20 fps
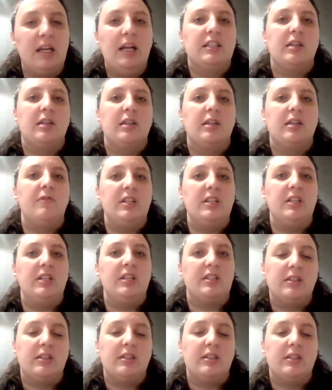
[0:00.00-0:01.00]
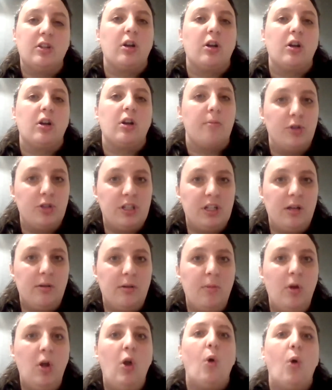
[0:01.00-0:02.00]
some of these things that are
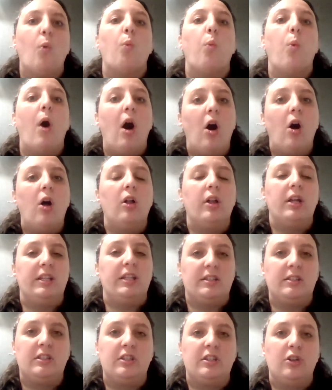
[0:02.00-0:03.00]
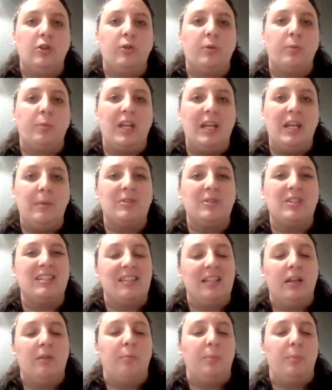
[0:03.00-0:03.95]
cumbersome while it still keeps the